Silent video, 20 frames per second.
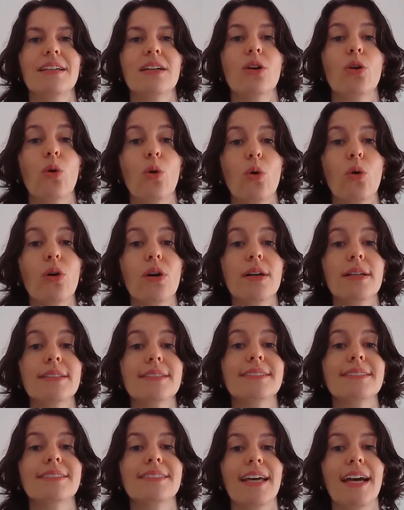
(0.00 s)
The
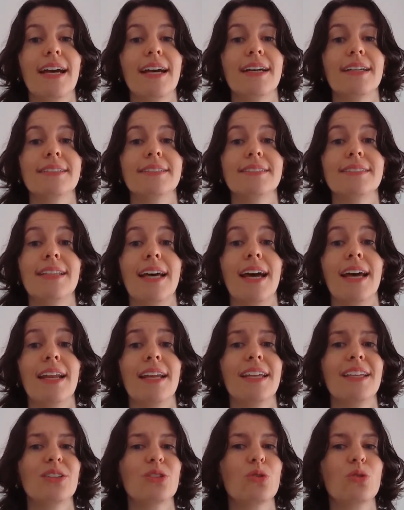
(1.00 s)
court said that
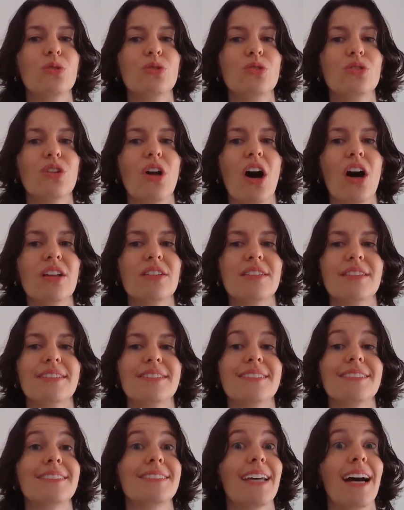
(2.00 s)
it could not
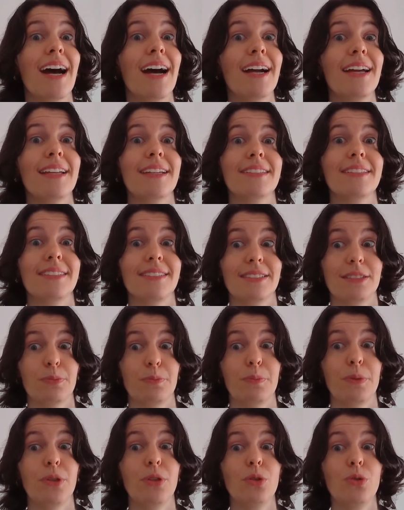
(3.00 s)
decide a
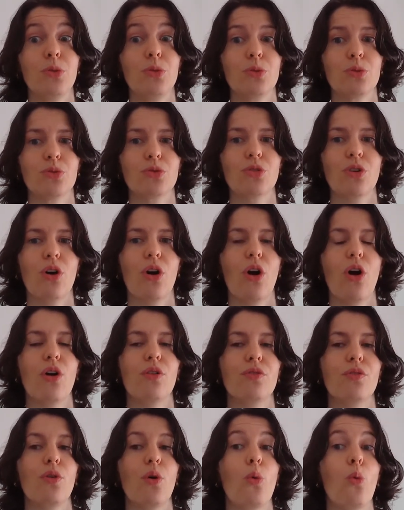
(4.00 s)
dispute
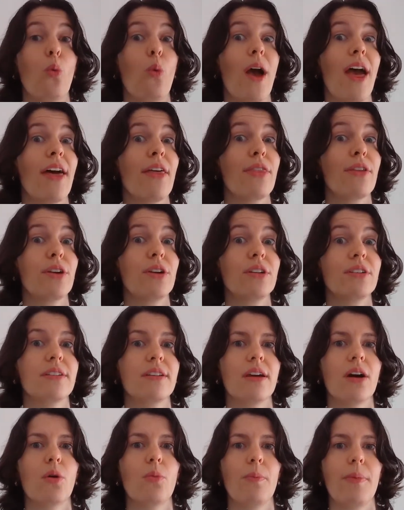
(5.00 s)
of whether
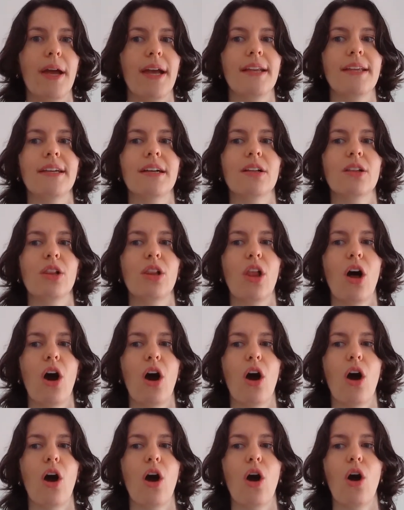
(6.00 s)
the Albanian
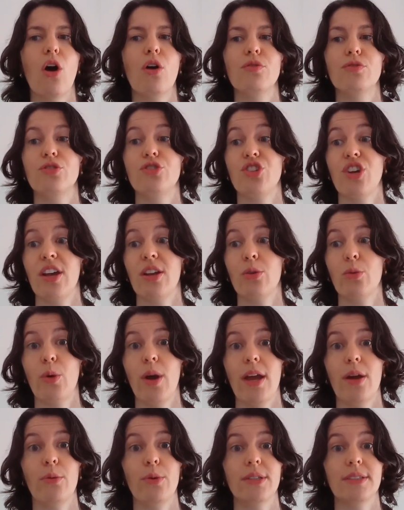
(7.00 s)
law of
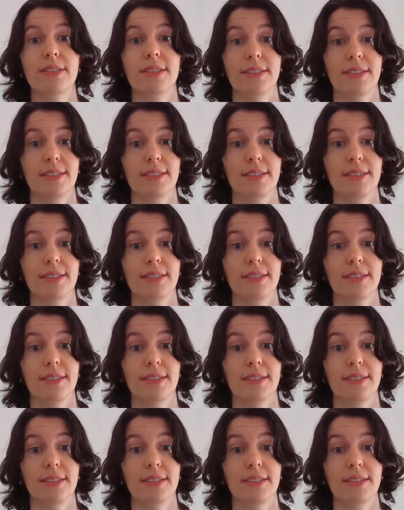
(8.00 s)
January